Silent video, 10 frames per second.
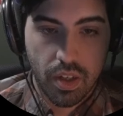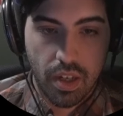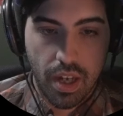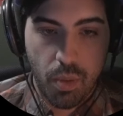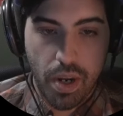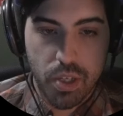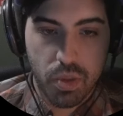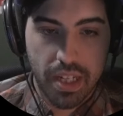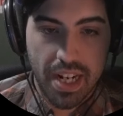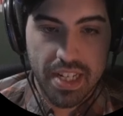Anyway, it's
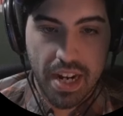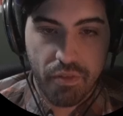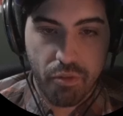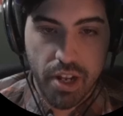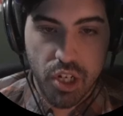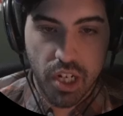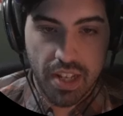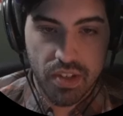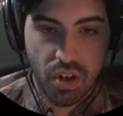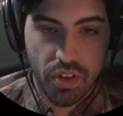really nice to have fridge
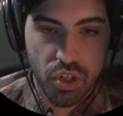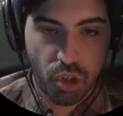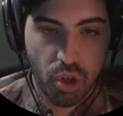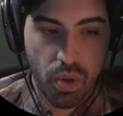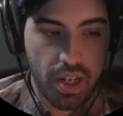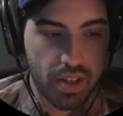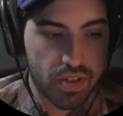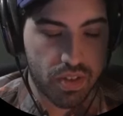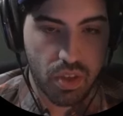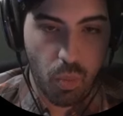against all these
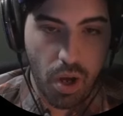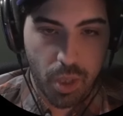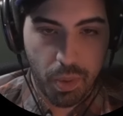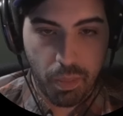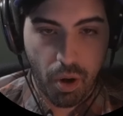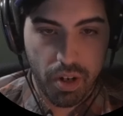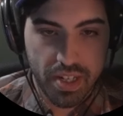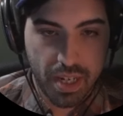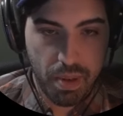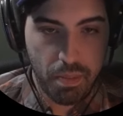Draconians. The welcoming parties
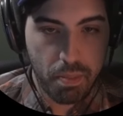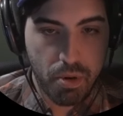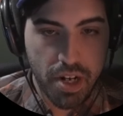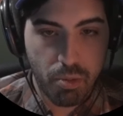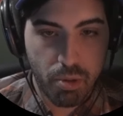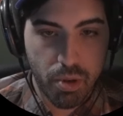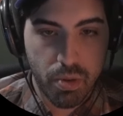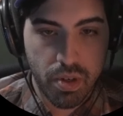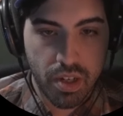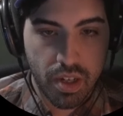can be pretty
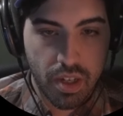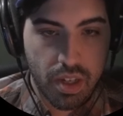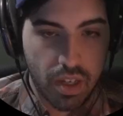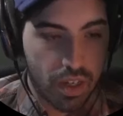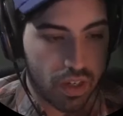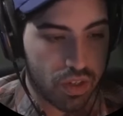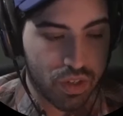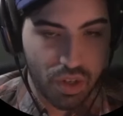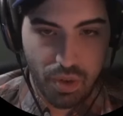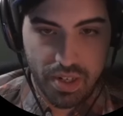rude.
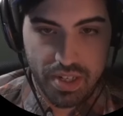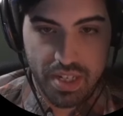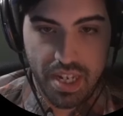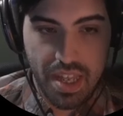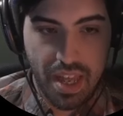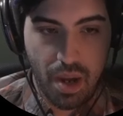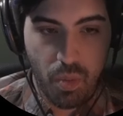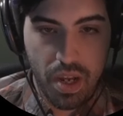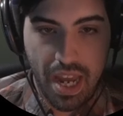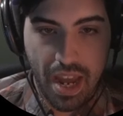So to see that
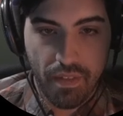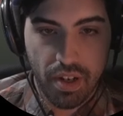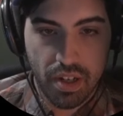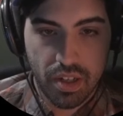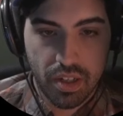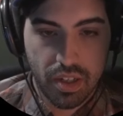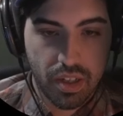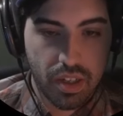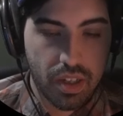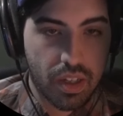we have a
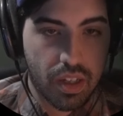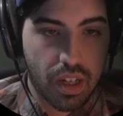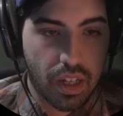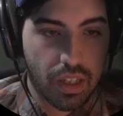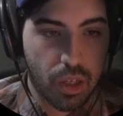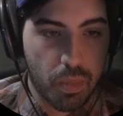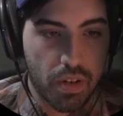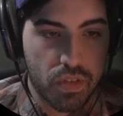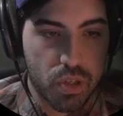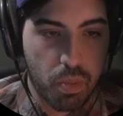little bit
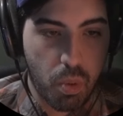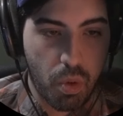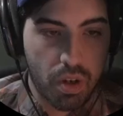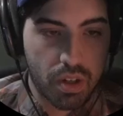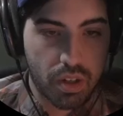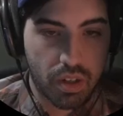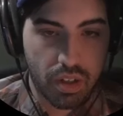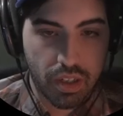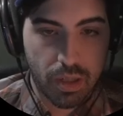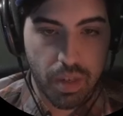of support or a
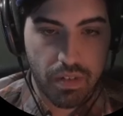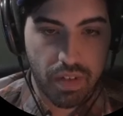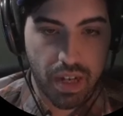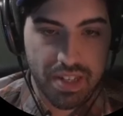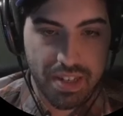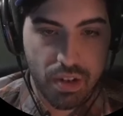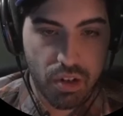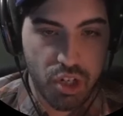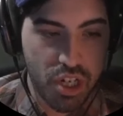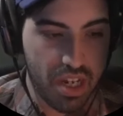little bit of
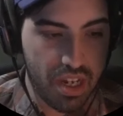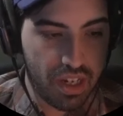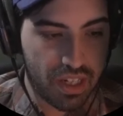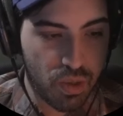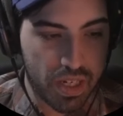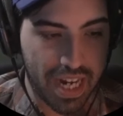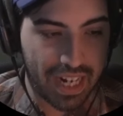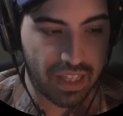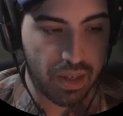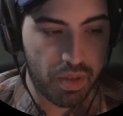synergy to attack
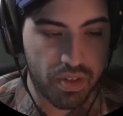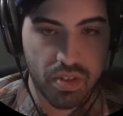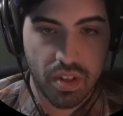them is